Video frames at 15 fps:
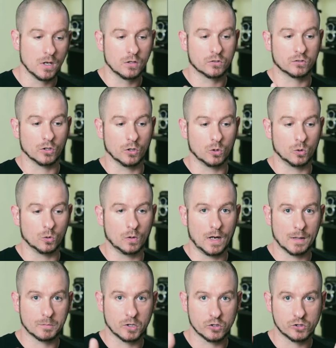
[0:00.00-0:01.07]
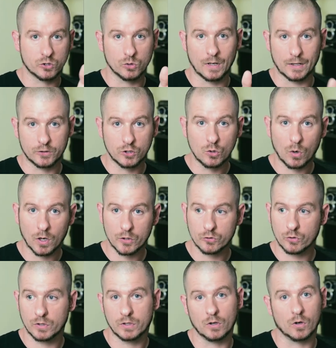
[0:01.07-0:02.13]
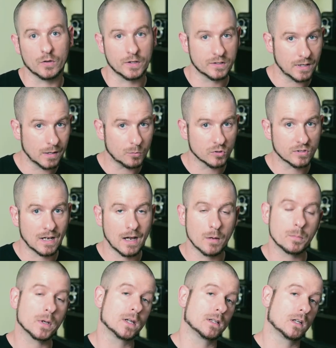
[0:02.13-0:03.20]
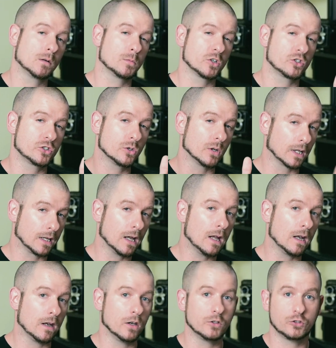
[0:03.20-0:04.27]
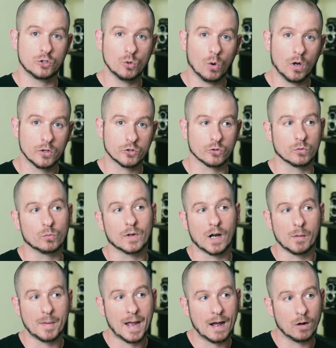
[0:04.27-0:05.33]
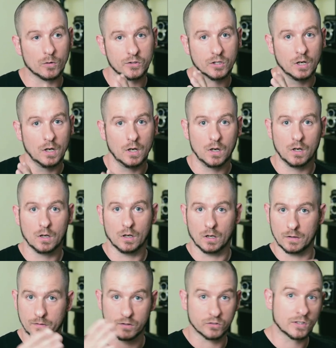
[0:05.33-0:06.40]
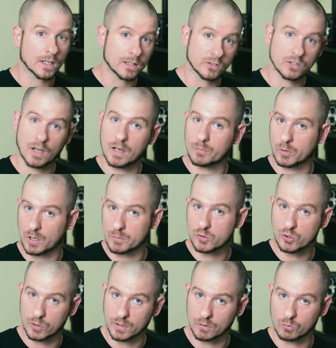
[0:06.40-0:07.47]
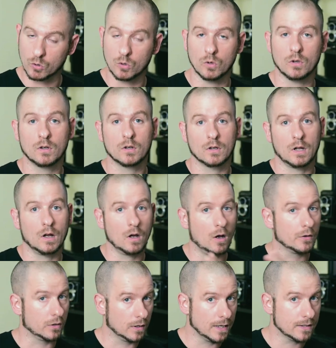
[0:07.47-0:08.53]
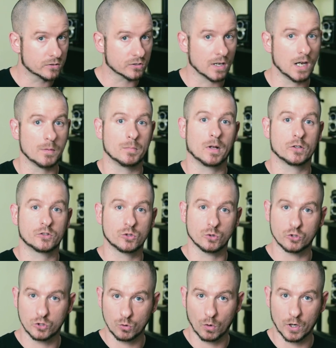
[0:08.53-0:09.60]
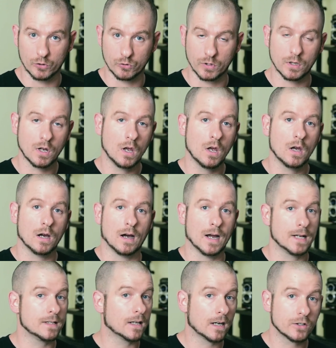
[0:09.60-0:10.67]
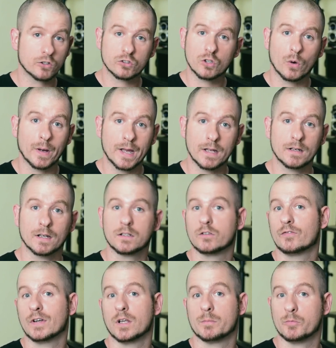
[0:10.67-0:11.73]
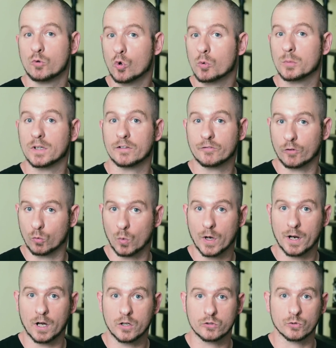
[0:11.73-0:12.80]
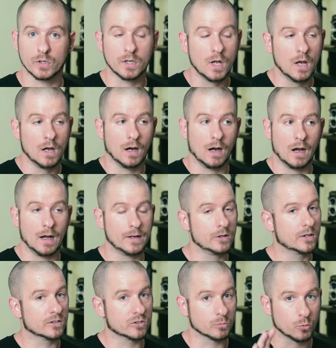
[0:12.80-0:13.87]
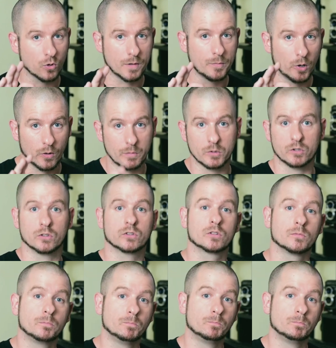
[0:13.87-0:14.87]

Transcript: So I'm going to shoot at two hundred on the tabletop, and then I'm going to shoot again two hundred when I'm out. The second time when I'm shooting the roll on the landscape, I'll shoot two hundred. And then I just go ahead and I develop normally for one hundred, and you get some primo images.